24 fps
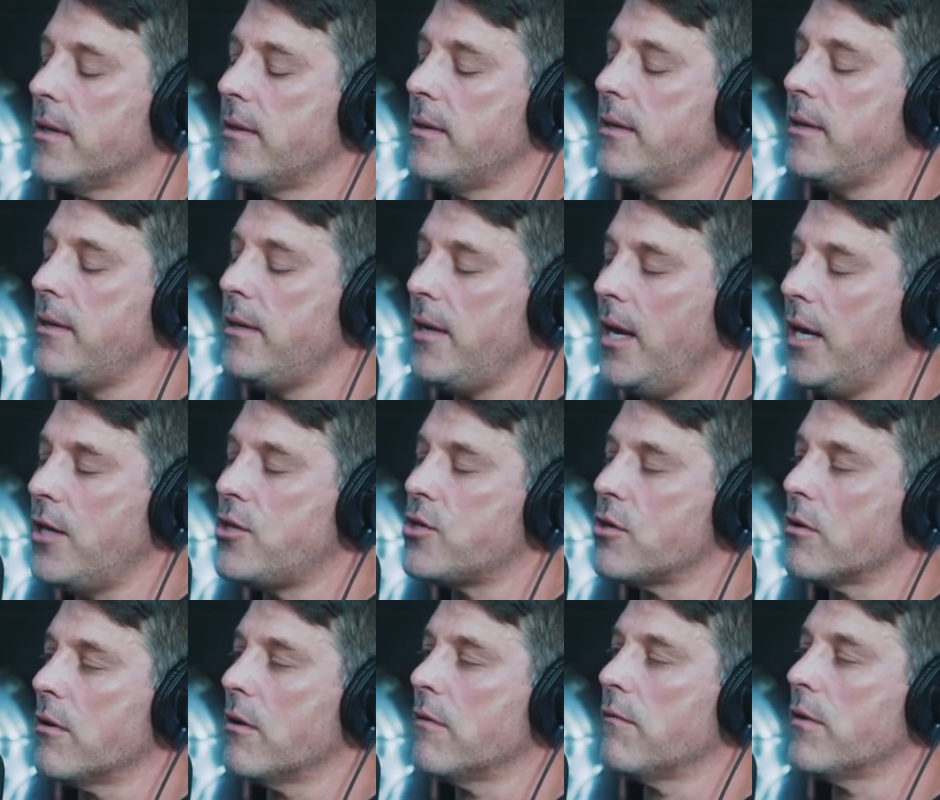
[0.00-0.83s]
the
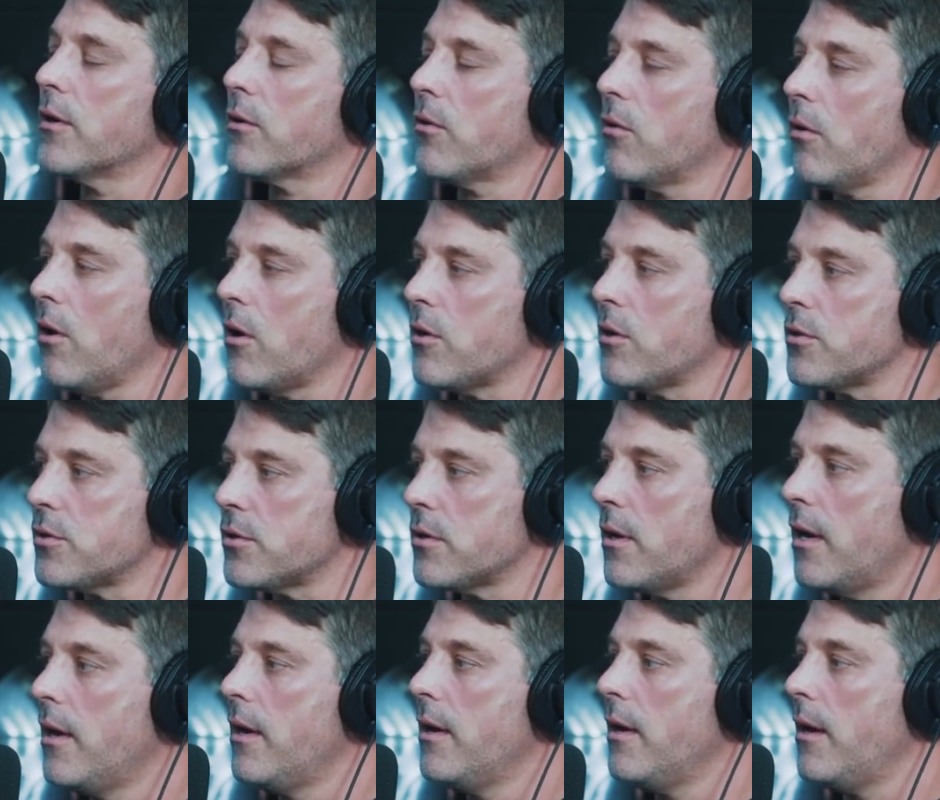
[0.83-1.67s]
nature of
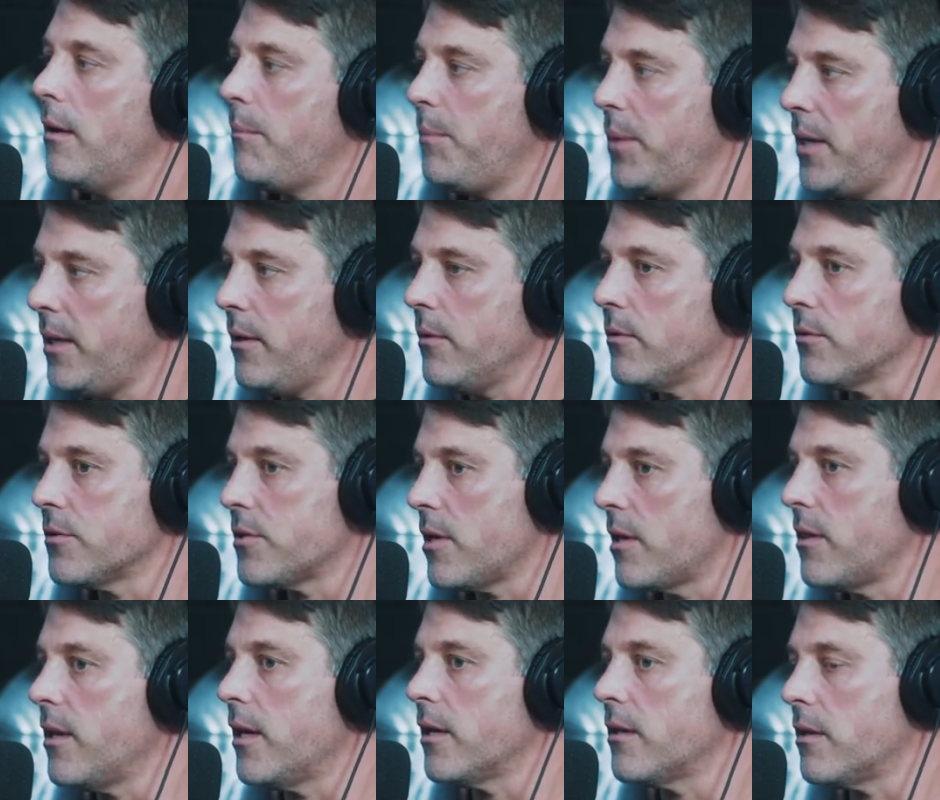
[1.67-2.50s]
lacrosse appeals I
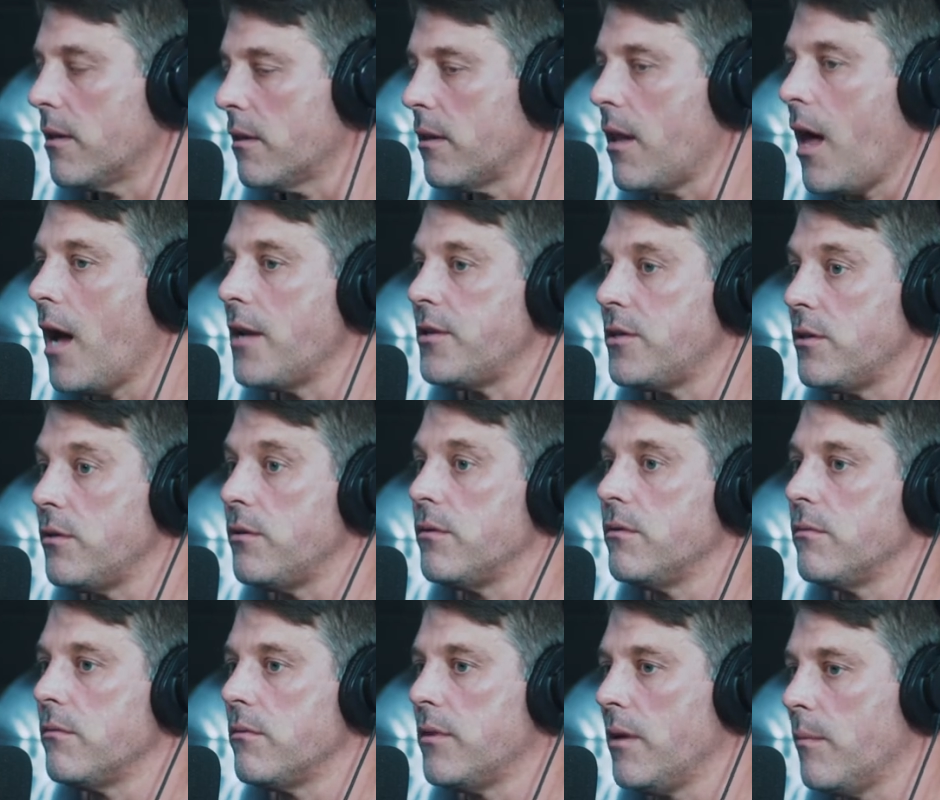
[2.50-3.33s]
think a lot
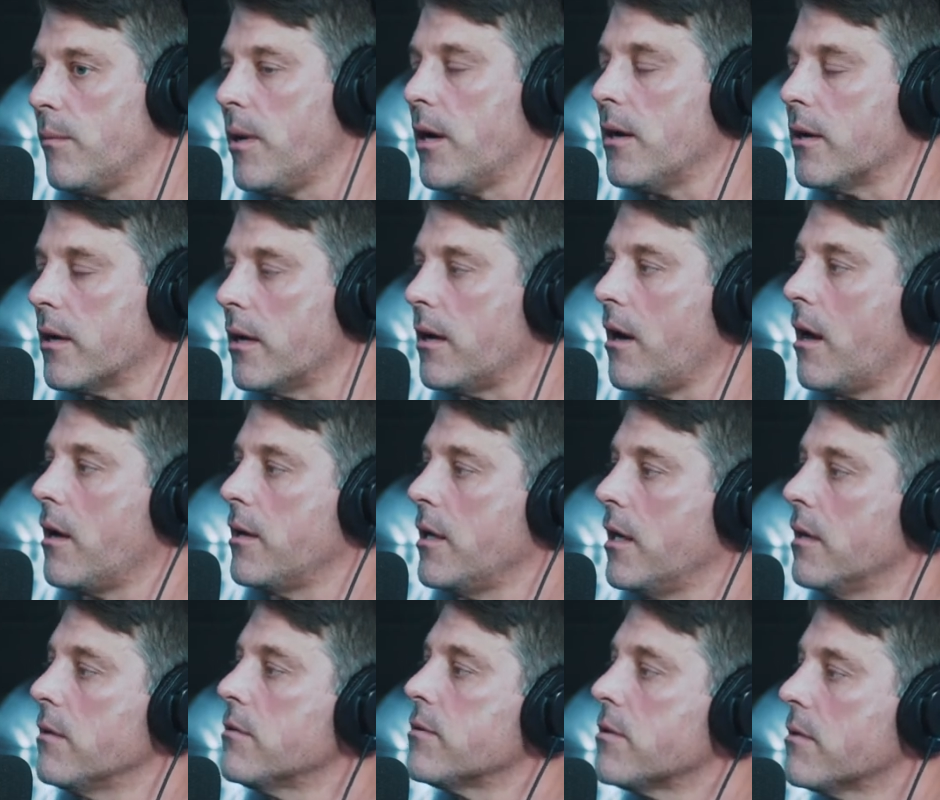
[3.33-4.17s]
to the American
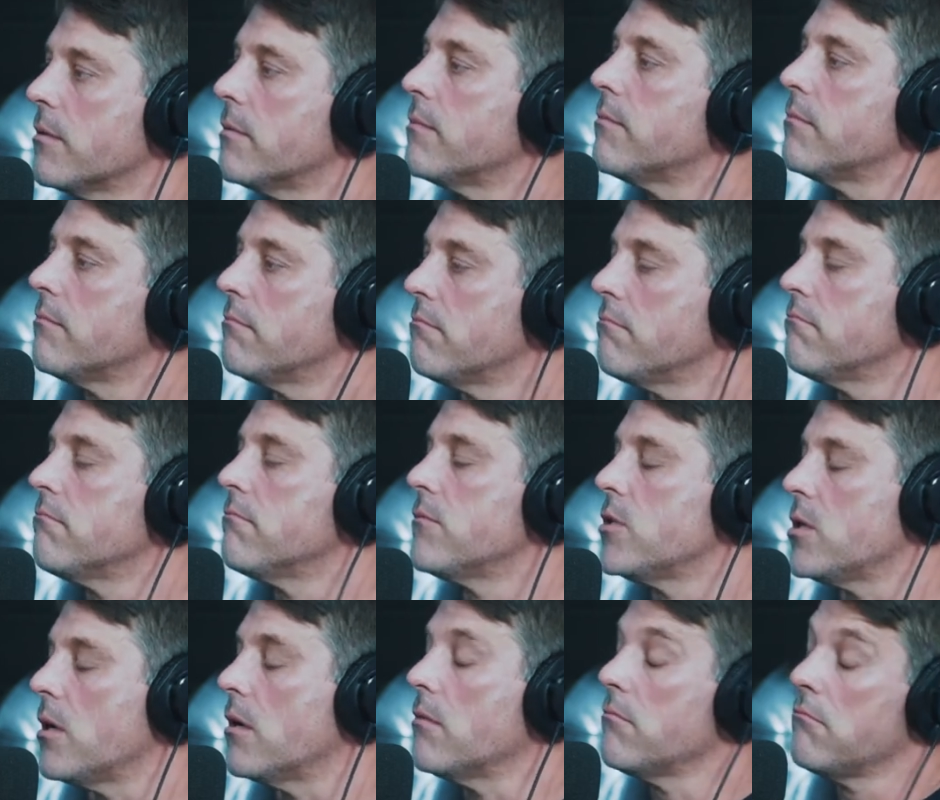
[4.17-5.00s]
audience.
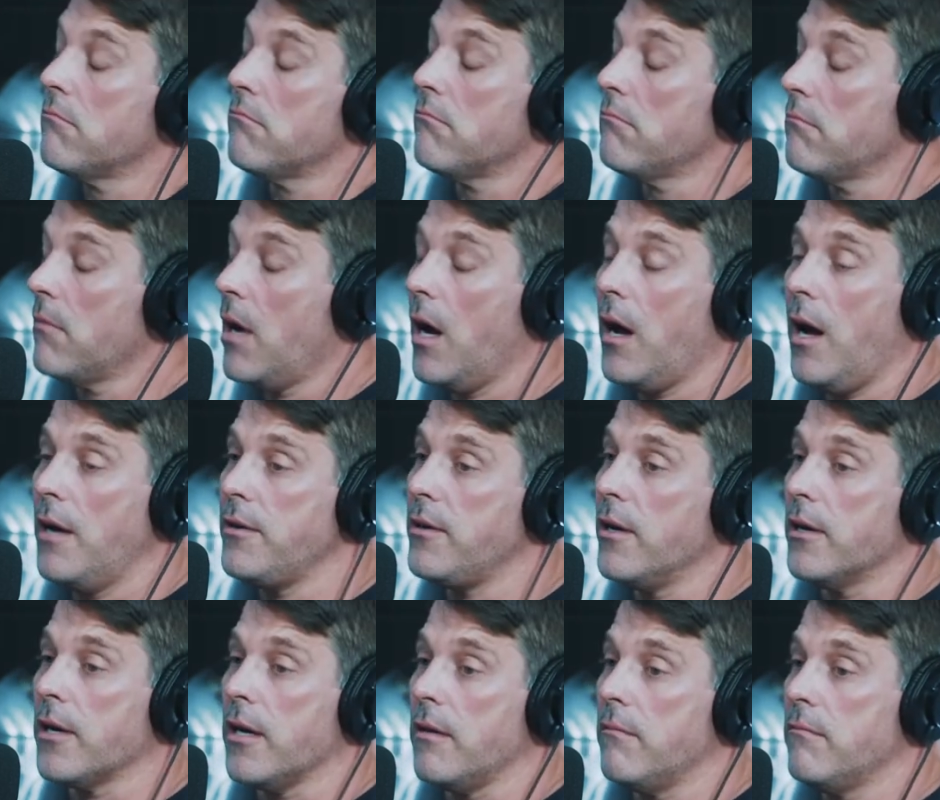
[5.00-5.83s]
So well, it's I dug it.